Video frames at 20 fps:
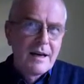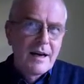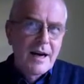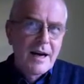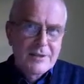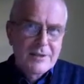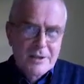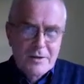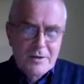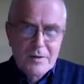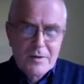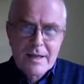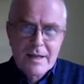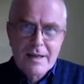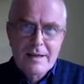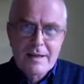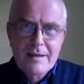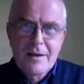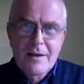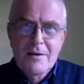I do
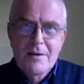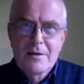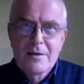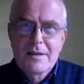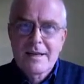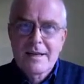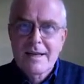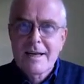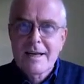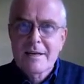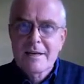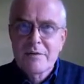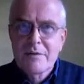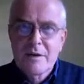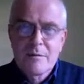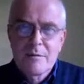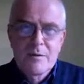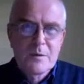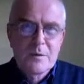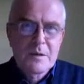think, though, that he had a
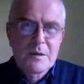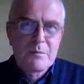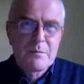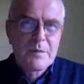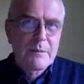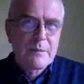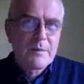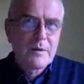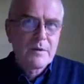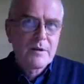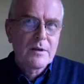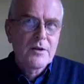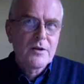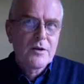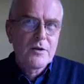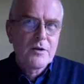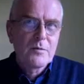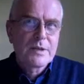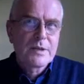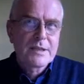problem with people
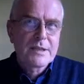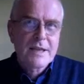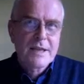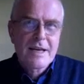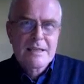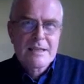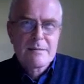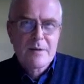who pretend